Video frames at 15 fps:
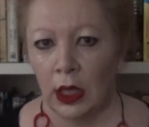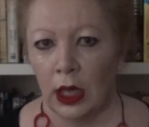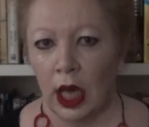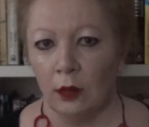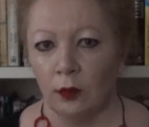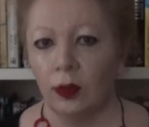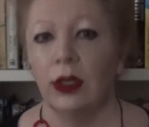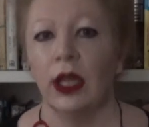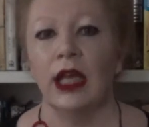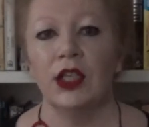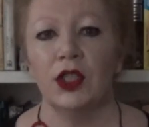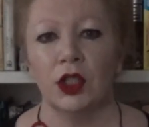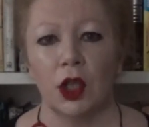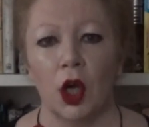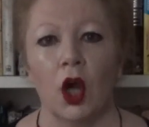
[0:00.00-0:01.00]
and
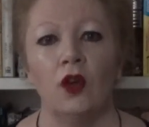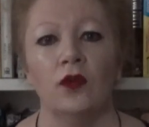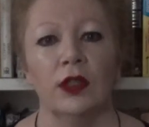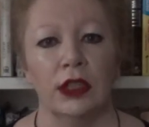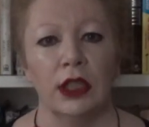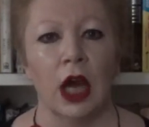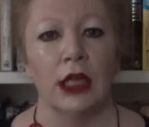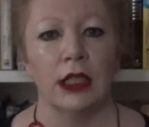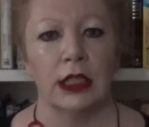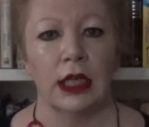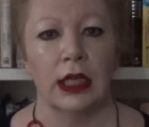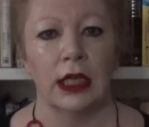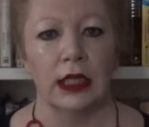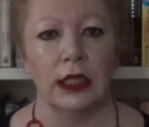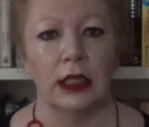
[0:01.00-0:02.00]
placed
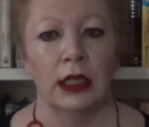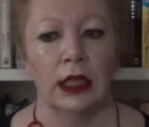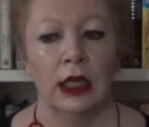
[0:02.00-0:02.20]
COVID-19